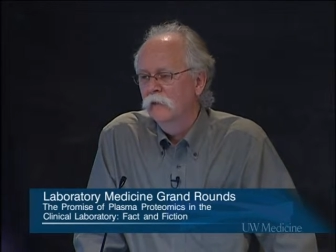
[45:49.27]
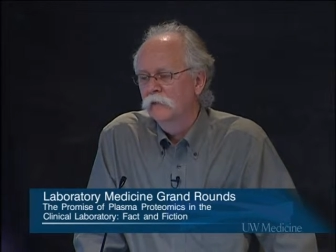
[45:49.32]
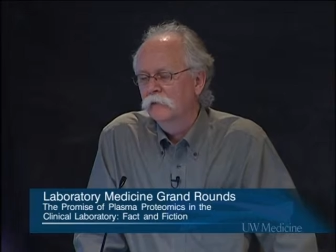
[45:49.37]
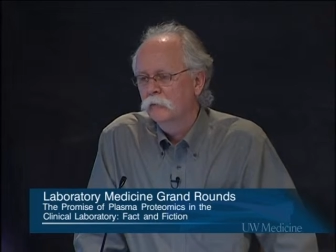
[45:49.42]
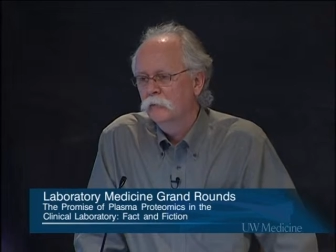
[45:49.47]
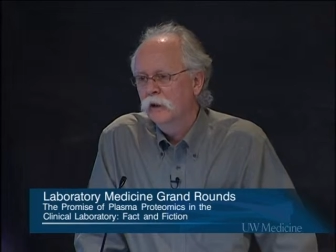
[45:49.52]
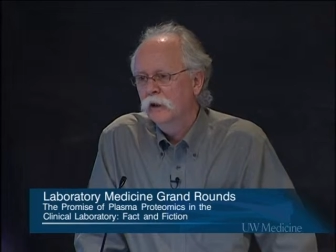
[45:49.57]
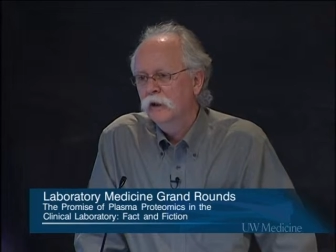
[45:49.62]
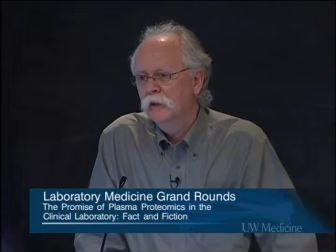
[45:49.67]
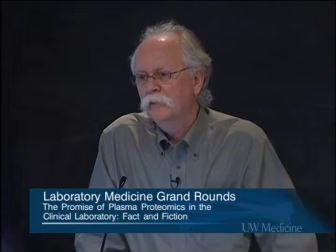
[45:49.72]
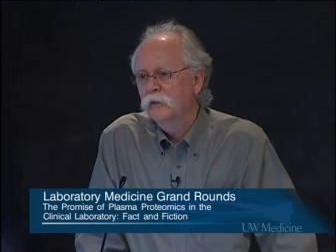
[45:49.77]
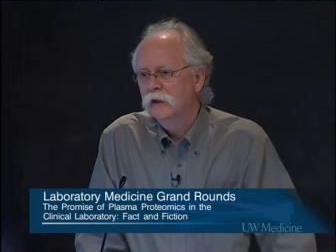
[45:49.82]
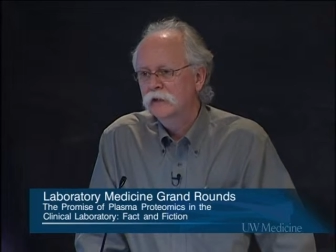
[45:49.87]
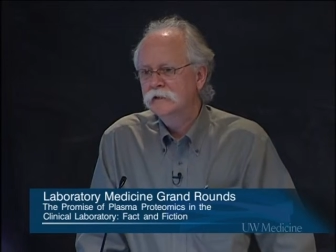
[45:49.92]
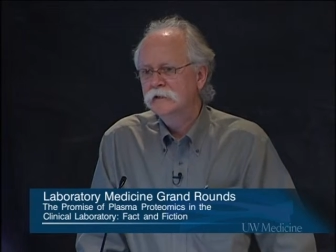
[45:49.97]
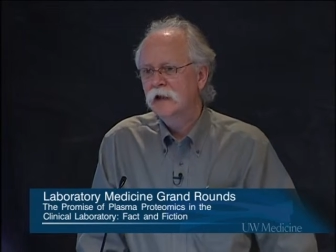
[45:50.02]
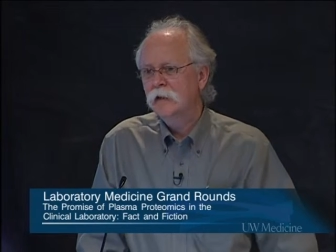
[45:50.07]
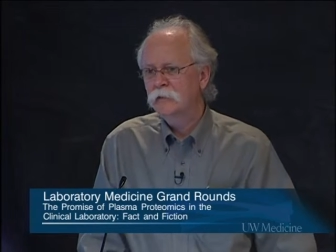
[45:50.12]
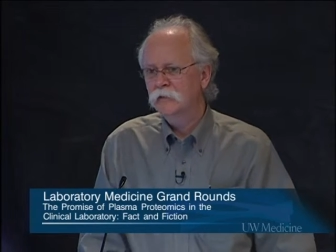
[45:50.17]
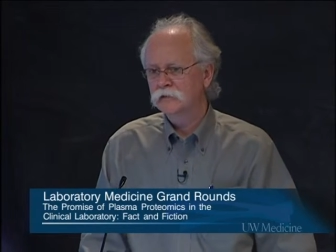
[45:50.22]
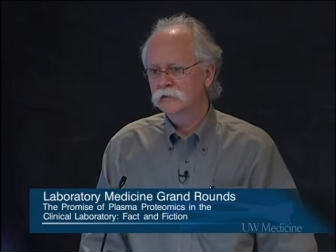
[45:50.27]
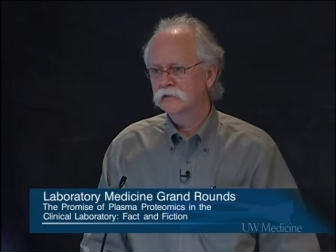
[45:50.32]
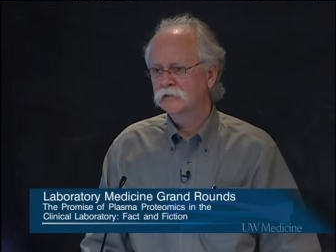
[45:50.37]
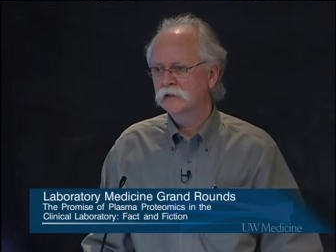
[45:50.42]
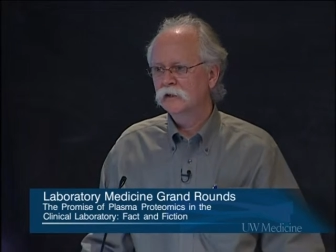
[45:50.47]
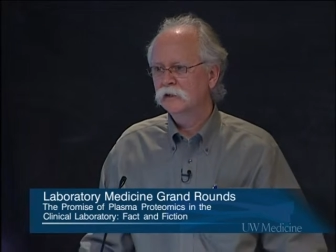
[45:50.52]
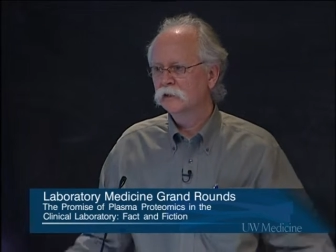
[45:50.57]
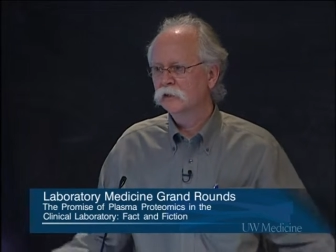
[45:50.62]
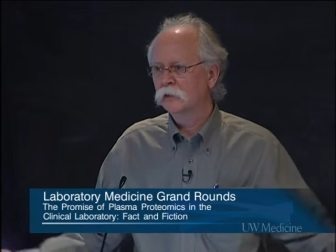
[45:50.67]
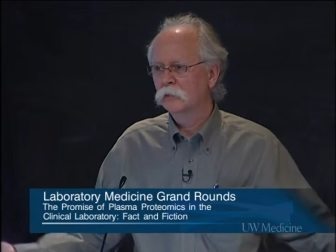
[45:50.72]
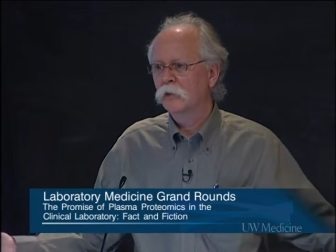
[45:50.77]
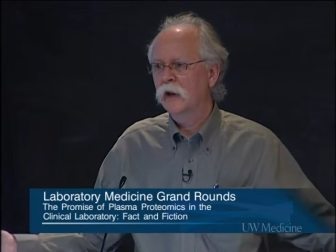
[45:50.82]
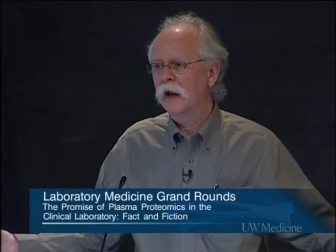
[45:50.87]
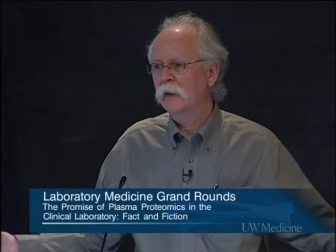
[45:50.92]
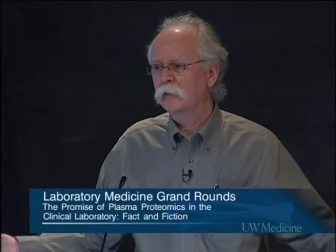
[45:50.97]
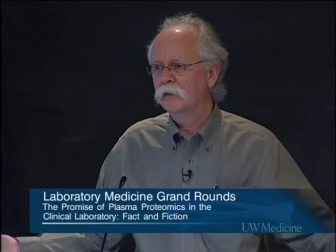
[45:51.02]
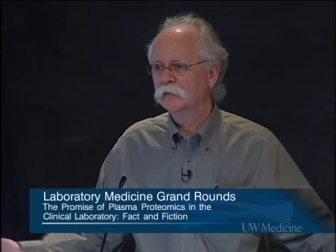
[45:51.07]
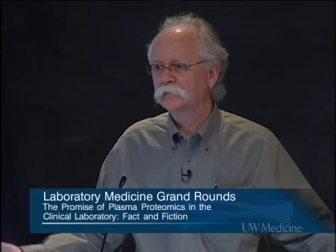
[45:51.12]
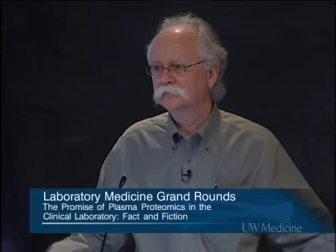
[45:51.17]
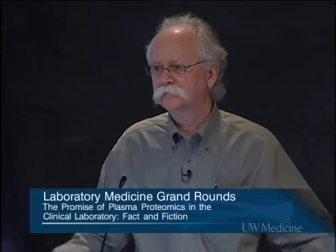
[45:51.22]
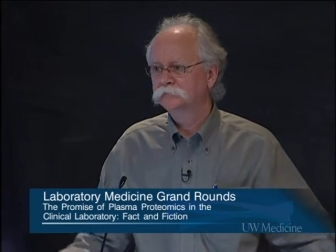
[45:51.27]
The rate limiting step is still the rabbit.